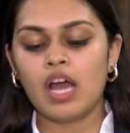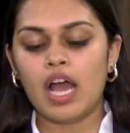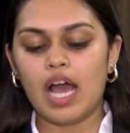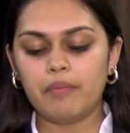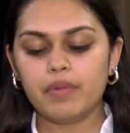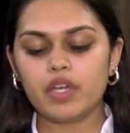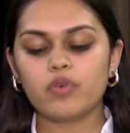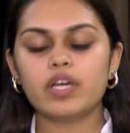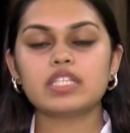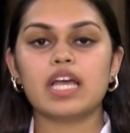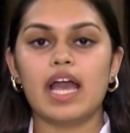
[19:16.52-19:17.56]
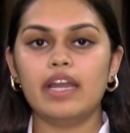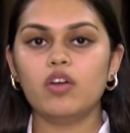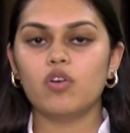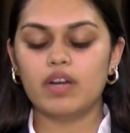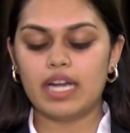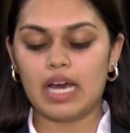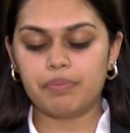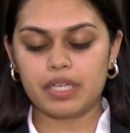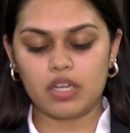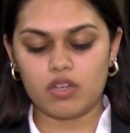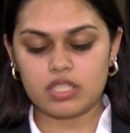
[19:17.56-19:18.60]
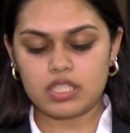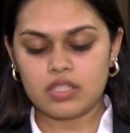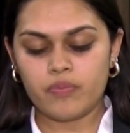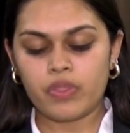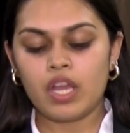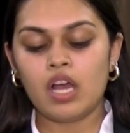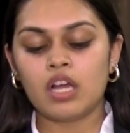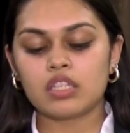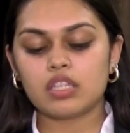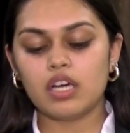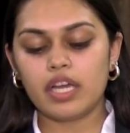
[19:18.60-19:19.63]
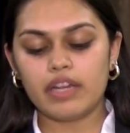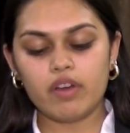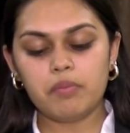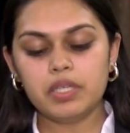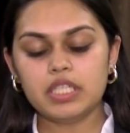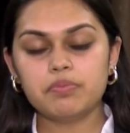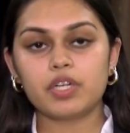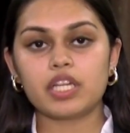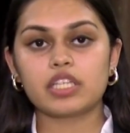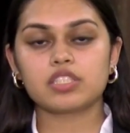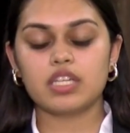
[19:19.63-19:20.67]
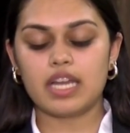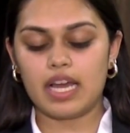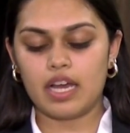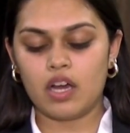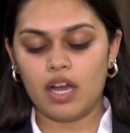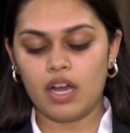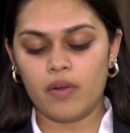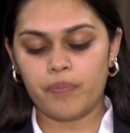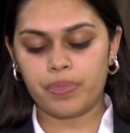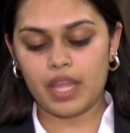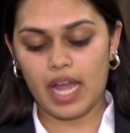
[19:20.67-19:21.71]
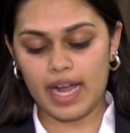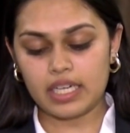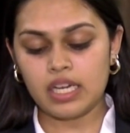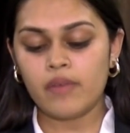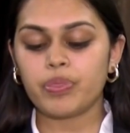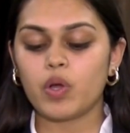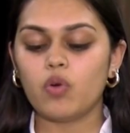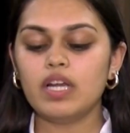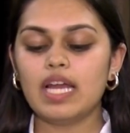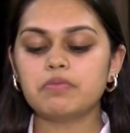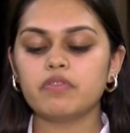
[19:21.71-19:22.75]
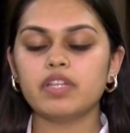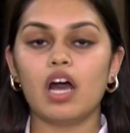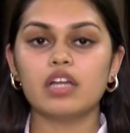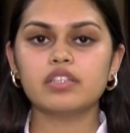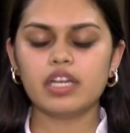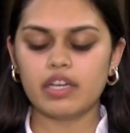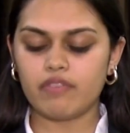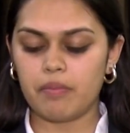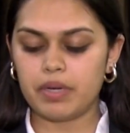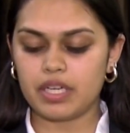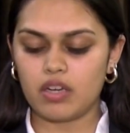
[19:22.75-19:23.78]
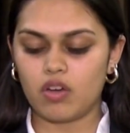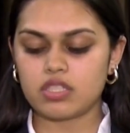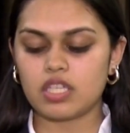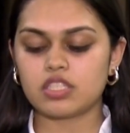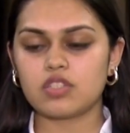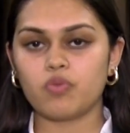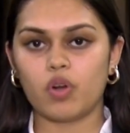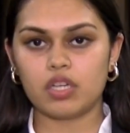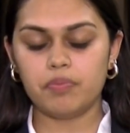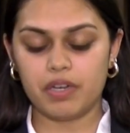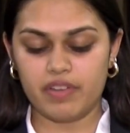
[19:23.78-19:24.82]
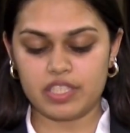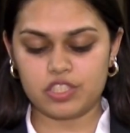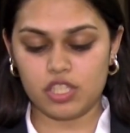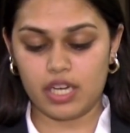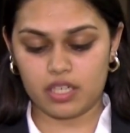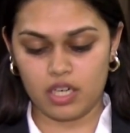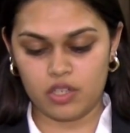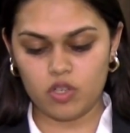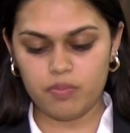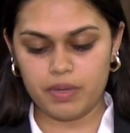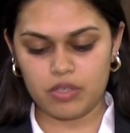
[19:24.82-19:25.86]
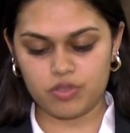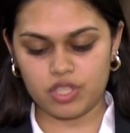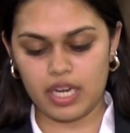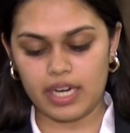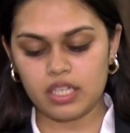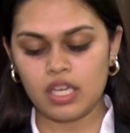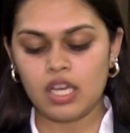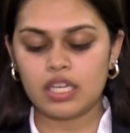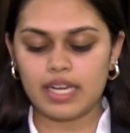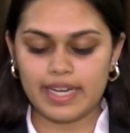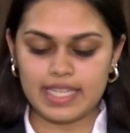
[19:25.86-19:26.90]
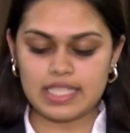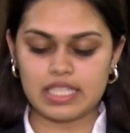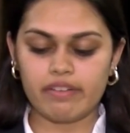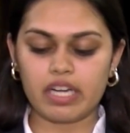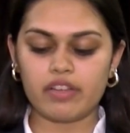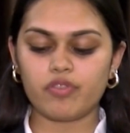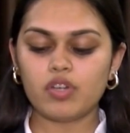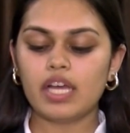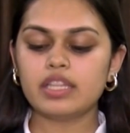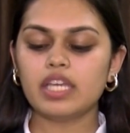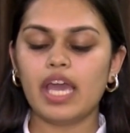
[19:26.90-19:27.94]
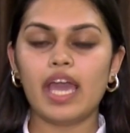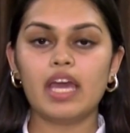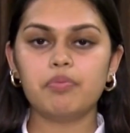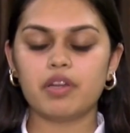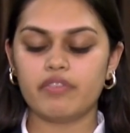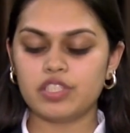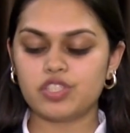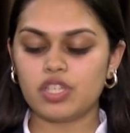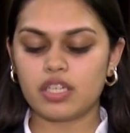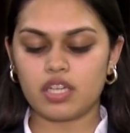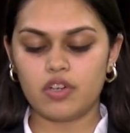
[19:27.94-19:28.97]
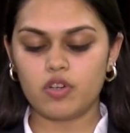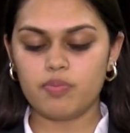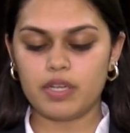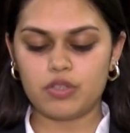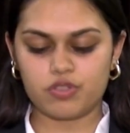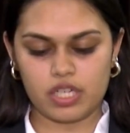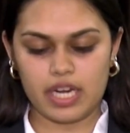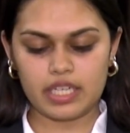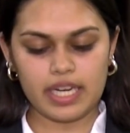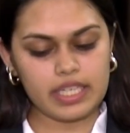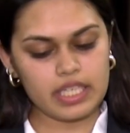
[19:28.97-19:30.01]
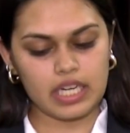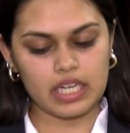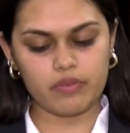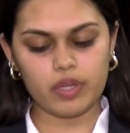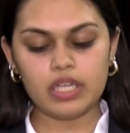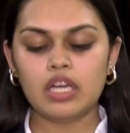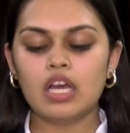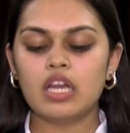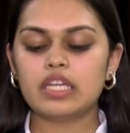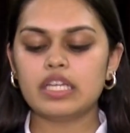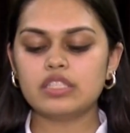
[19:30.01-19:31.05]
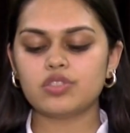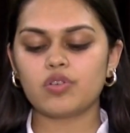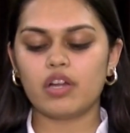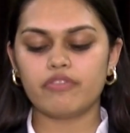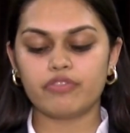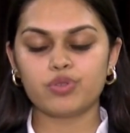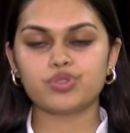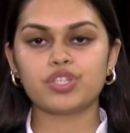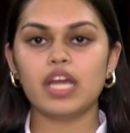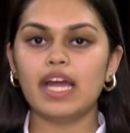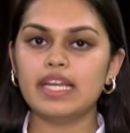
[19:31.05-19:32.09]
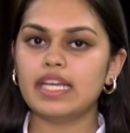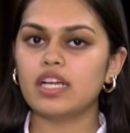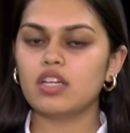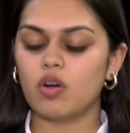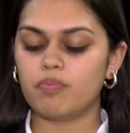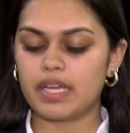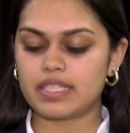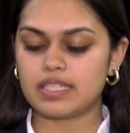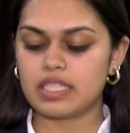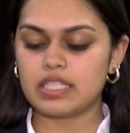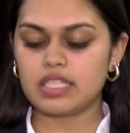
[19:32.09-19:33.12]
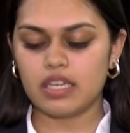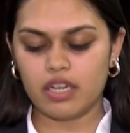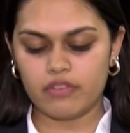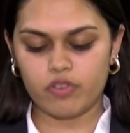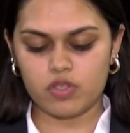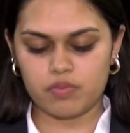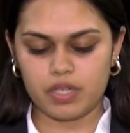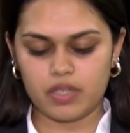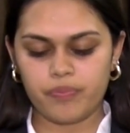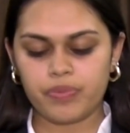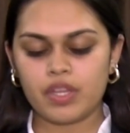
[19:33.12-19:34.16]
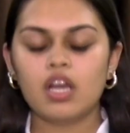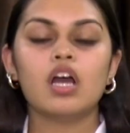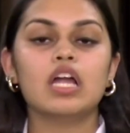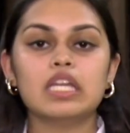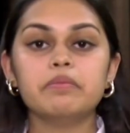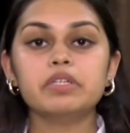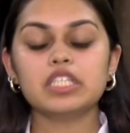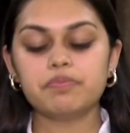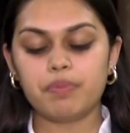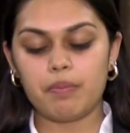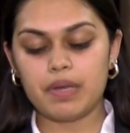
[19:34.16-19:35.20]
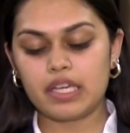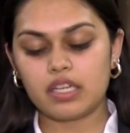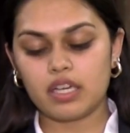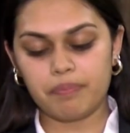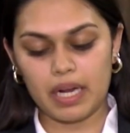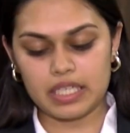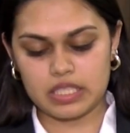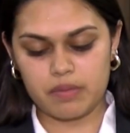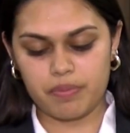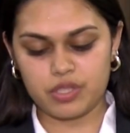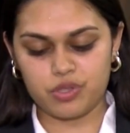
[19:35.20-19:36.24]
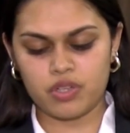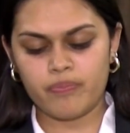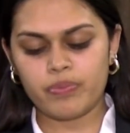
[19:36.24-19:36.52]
Ambiguous and overlapping laws. The Environmental Protection Act overlaps with other environmental laws such as Water Prevention and Control Pollution Act 1974 and the Air Prevention and Control Pollution Act 1981, leads to confusion and legal complexities in enforcement. Limited public participation.